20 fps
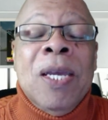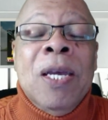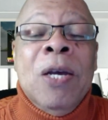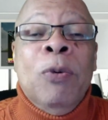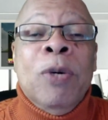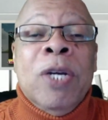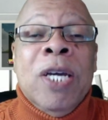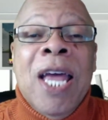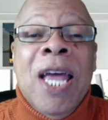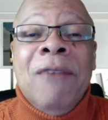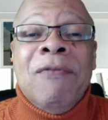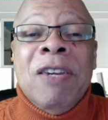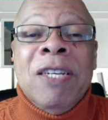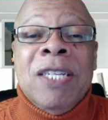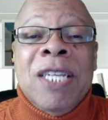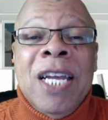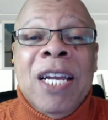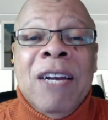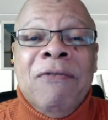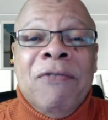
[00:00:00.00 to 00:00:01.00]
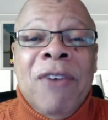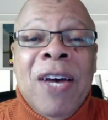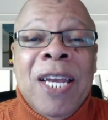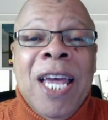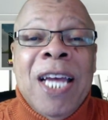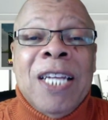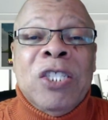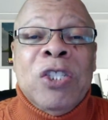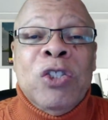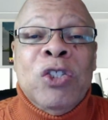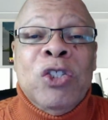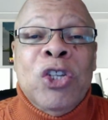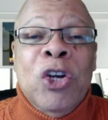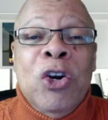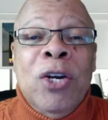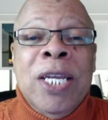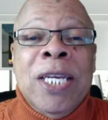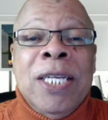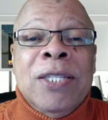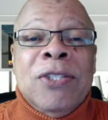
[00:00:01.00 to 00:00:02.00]
We're going to have to take a financial
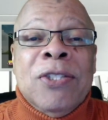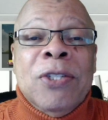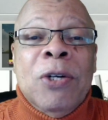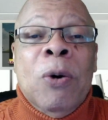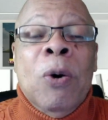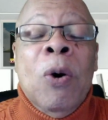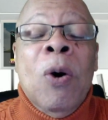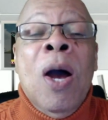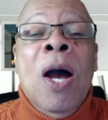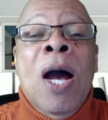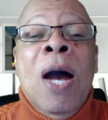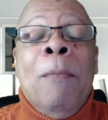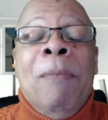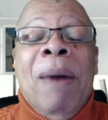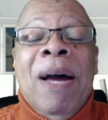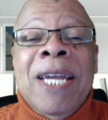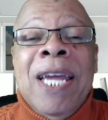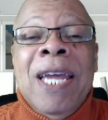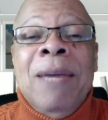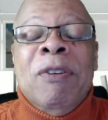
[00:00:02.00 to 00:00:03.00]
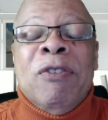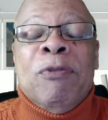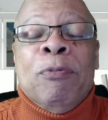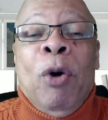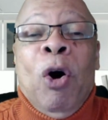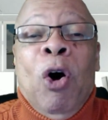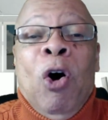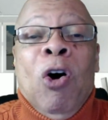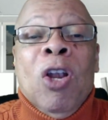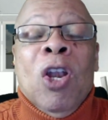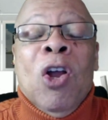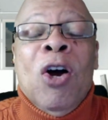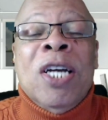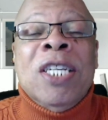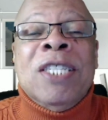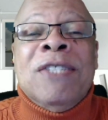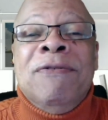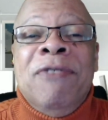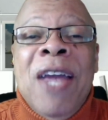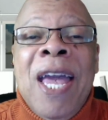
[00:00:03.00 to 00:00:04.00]
journey. So, my name is Paul
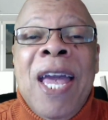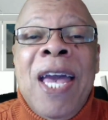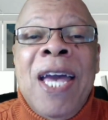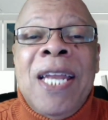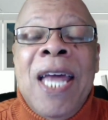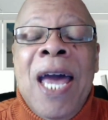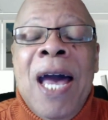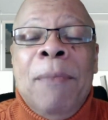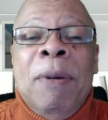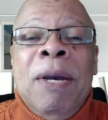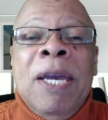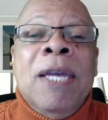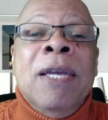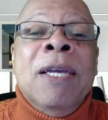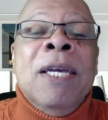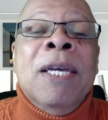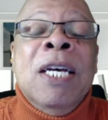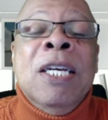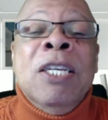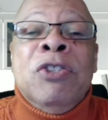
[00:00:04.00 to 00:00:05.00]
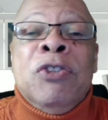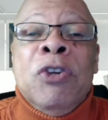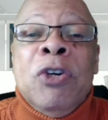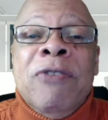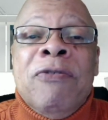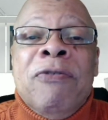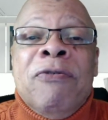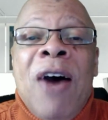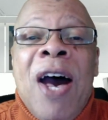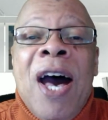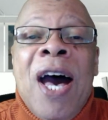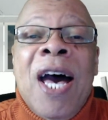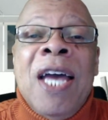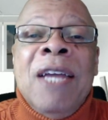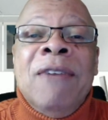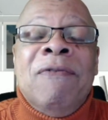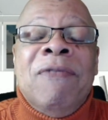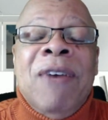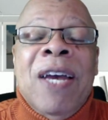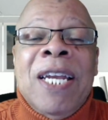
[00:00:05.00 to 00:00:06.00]
Lawrence Van. I'm a
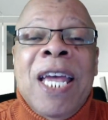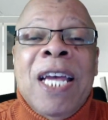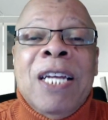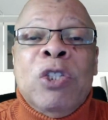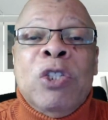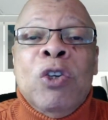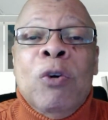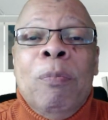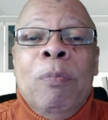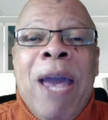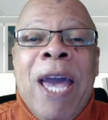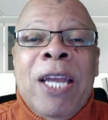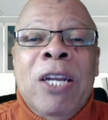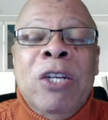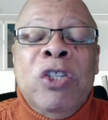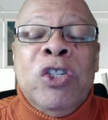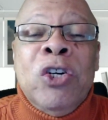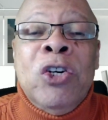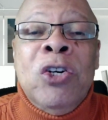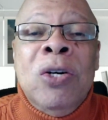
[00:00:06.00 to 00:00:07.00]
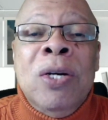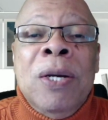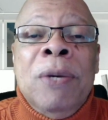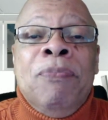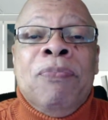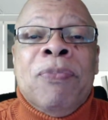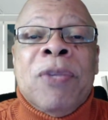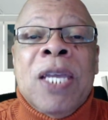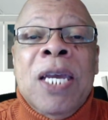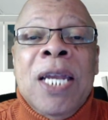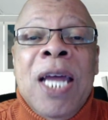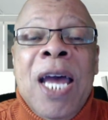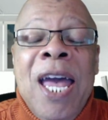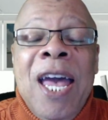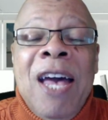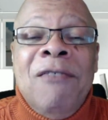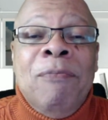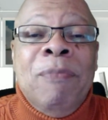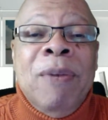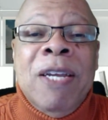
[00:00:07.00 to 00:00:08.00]
certified financial manager, and I
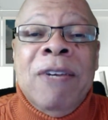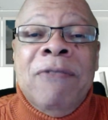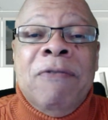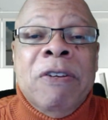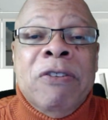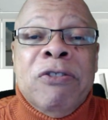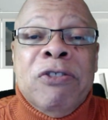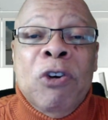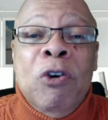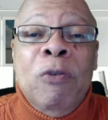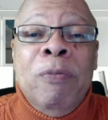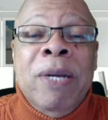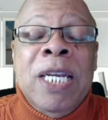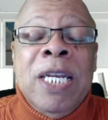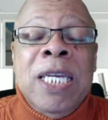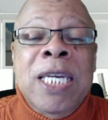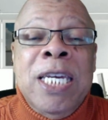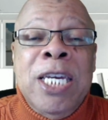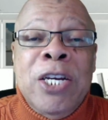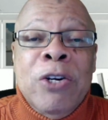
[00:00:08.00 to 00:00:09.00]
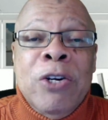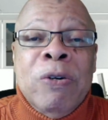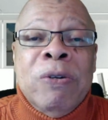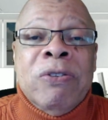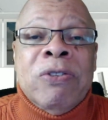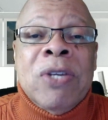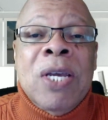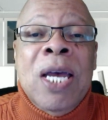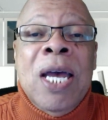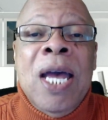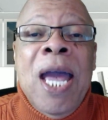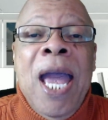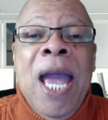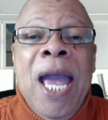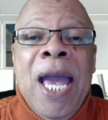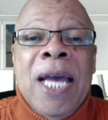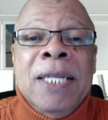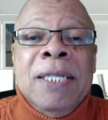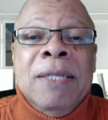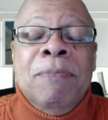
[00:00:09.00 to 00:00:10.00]
have been for so many years.
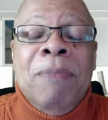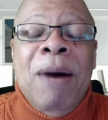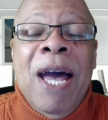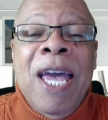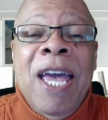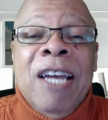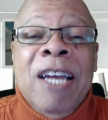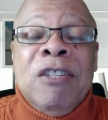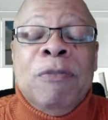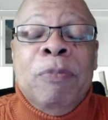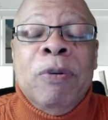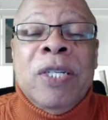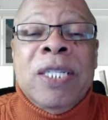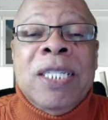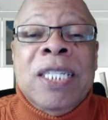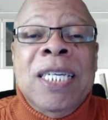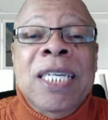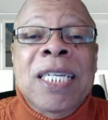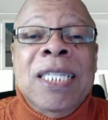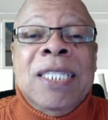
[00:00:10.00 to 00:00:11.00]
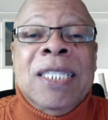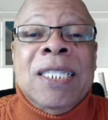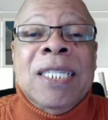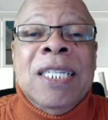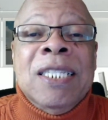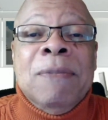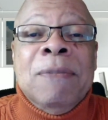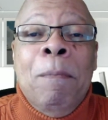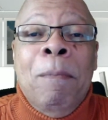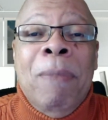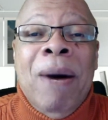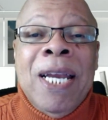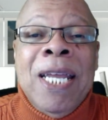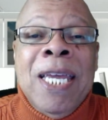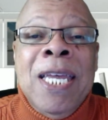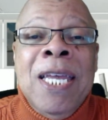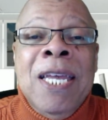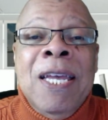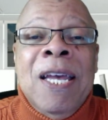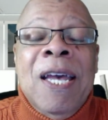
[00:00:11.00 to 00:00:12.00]
And my expertise is
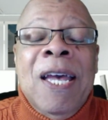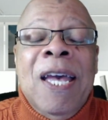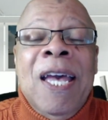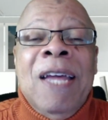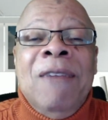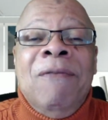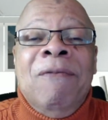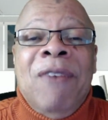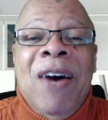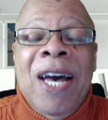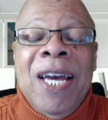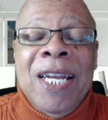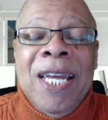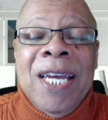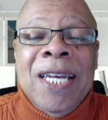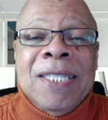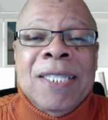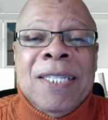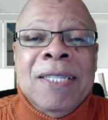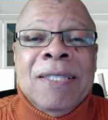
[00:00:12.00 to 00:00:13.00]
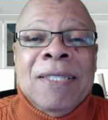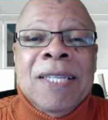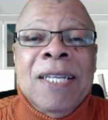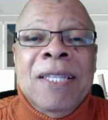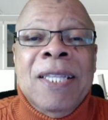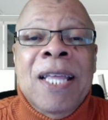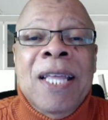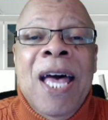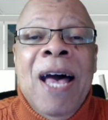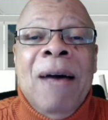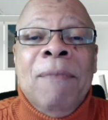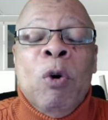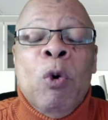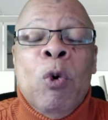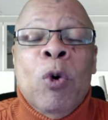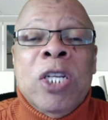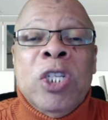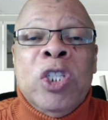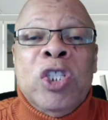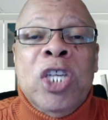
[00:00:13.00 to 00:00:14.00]
money and finances. And I'm
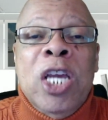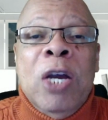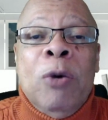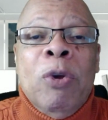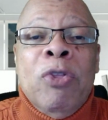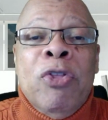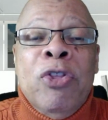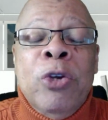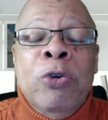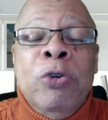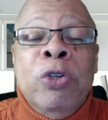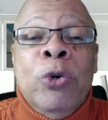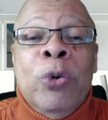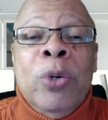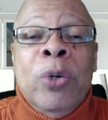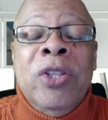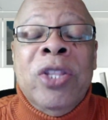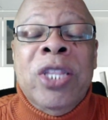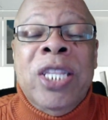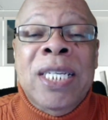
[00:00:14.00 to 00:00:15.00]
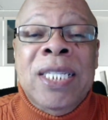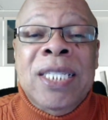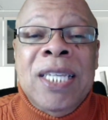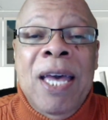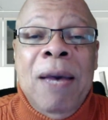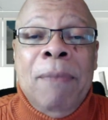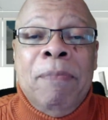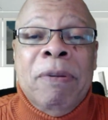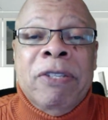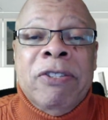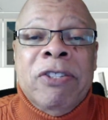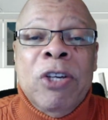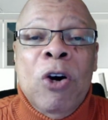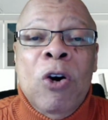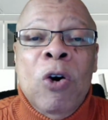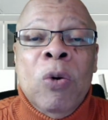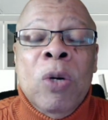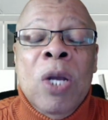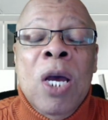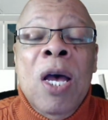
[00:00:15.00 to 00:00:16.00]
going to share with you during this
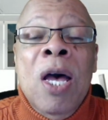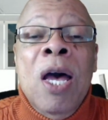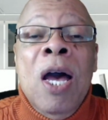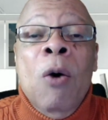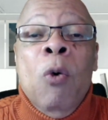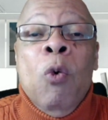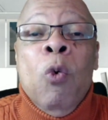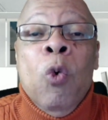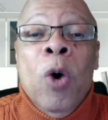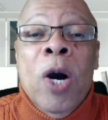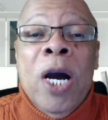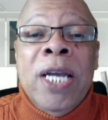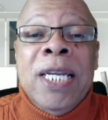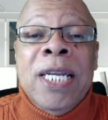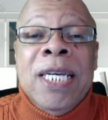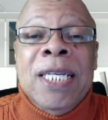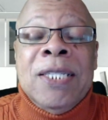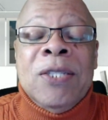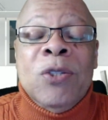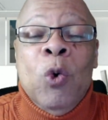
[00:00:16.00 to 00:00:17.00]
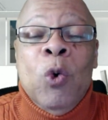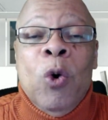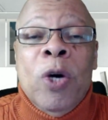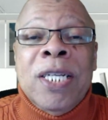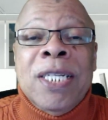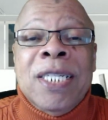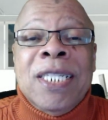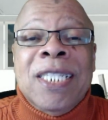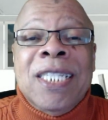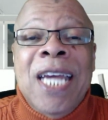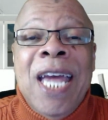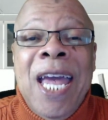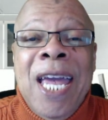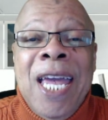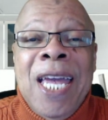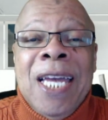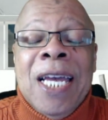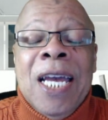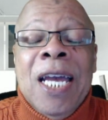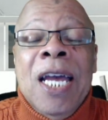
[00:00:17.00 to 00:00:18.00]
episode what it's going to
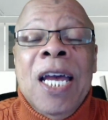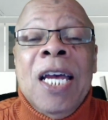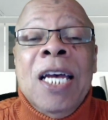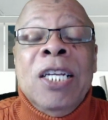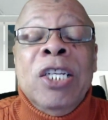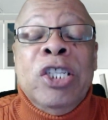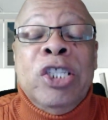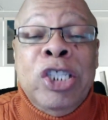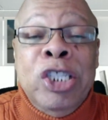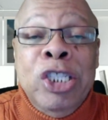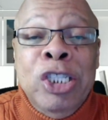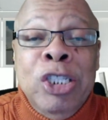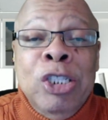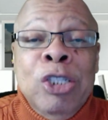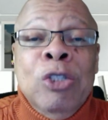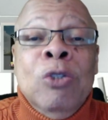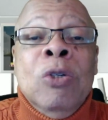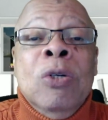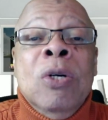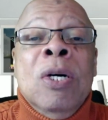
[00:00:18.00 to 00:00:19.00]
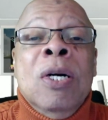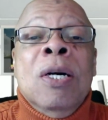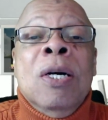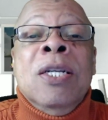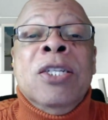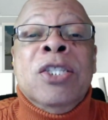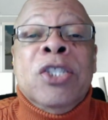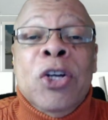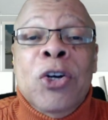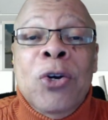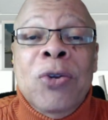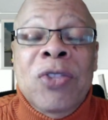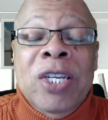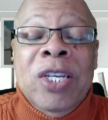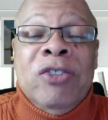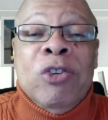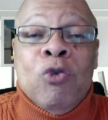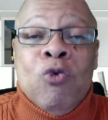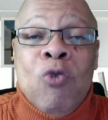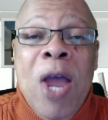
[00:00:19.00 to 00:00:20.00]
take to turn
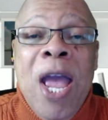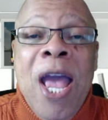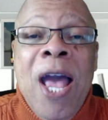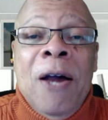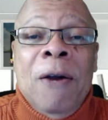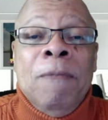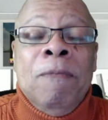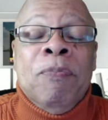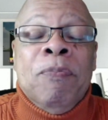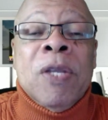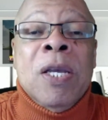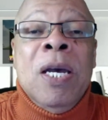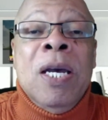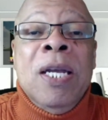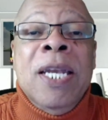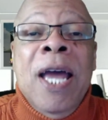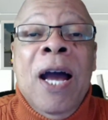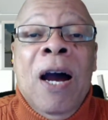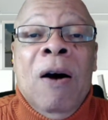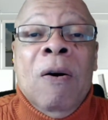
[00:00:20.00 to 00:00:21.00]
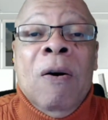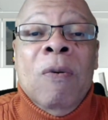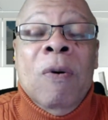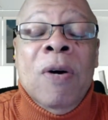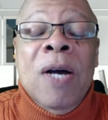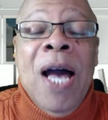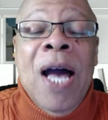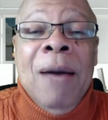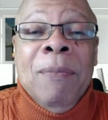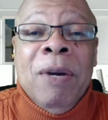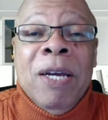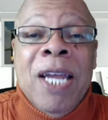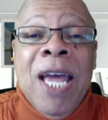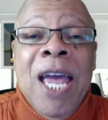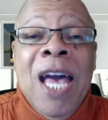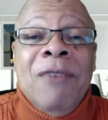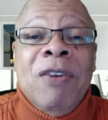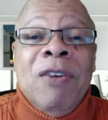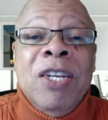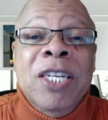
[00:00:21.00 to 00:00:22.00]
this around. Now, I'm going to
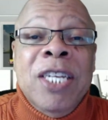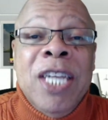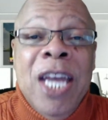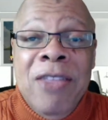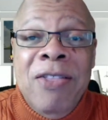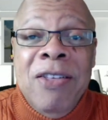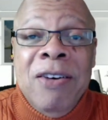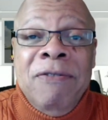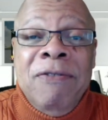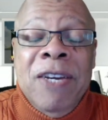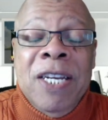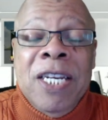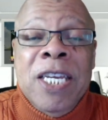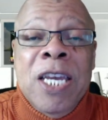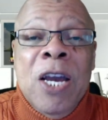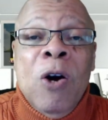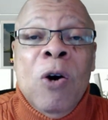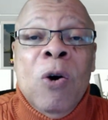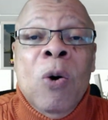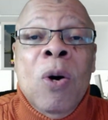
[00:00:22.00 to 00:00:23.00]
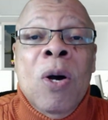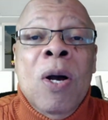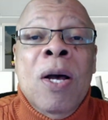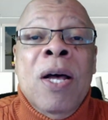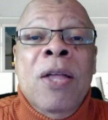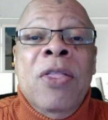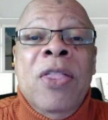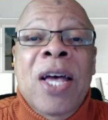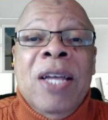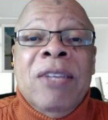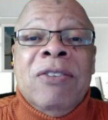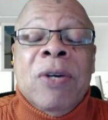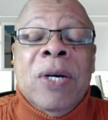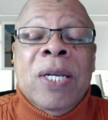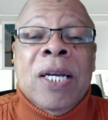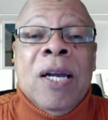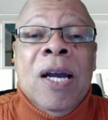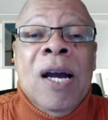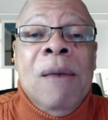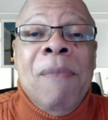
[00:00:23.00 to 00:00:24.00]
have another video that's
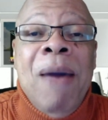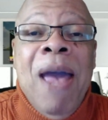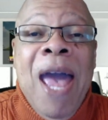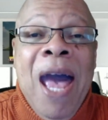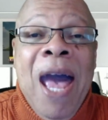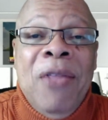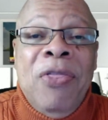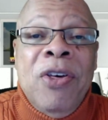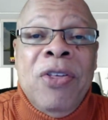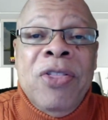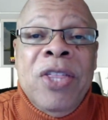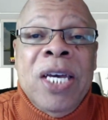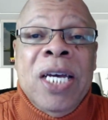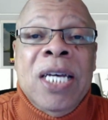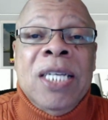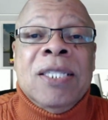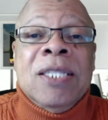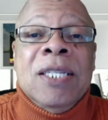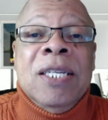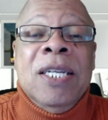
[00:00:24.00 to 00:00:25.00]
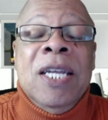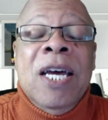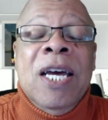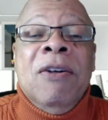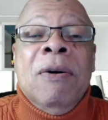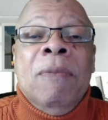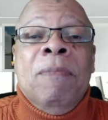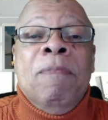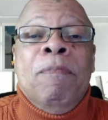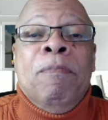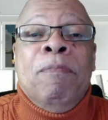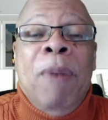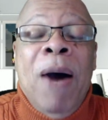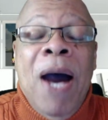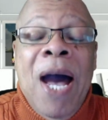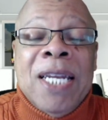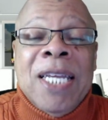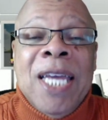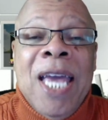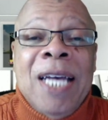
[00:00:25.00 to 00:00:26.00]
going to come after this, another
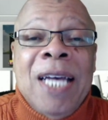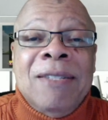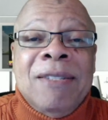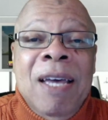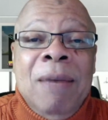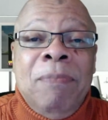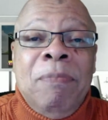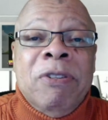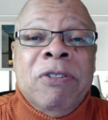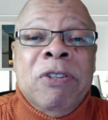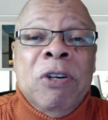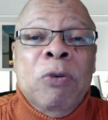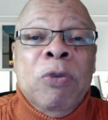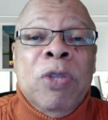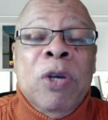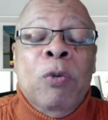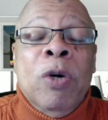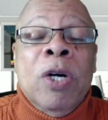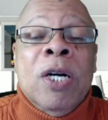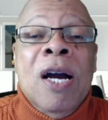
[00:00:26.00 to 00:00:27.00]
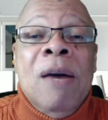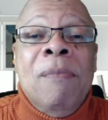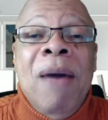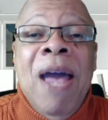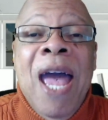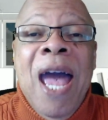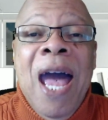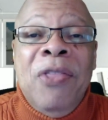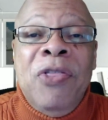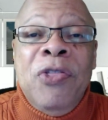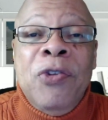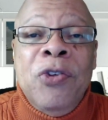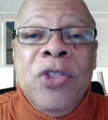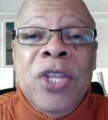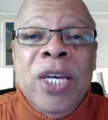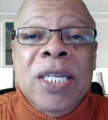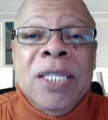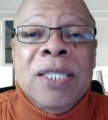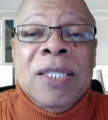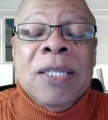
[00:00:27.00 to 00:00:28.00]
podcast episode that will come after
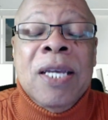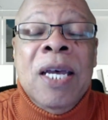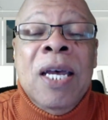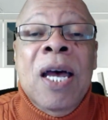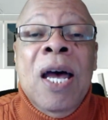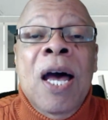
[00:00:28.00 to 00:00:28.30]
this.